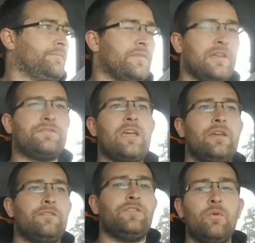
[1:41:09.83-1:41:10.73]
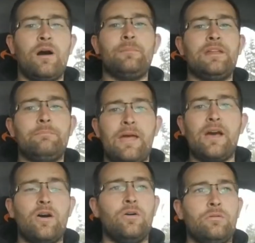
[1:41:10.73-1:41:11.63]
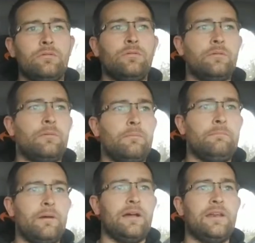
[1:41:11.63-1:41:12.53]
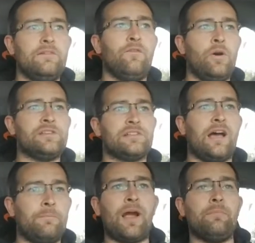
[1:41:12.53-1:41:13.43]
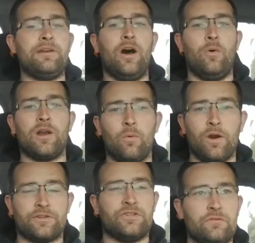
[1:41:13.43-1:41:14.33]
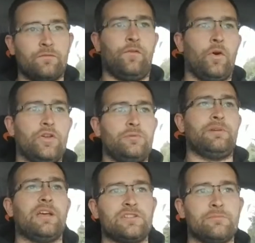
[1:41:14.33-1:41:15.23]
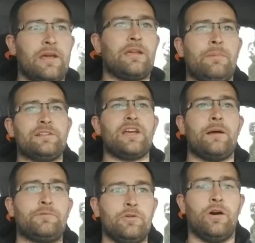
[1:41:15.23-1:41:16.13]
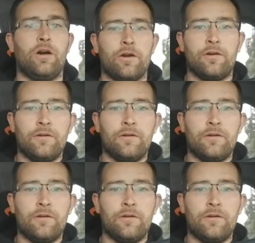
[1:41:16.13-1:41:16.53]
If you want me to mail an invoice, I probably don't want to work for you because you're making my job too hard.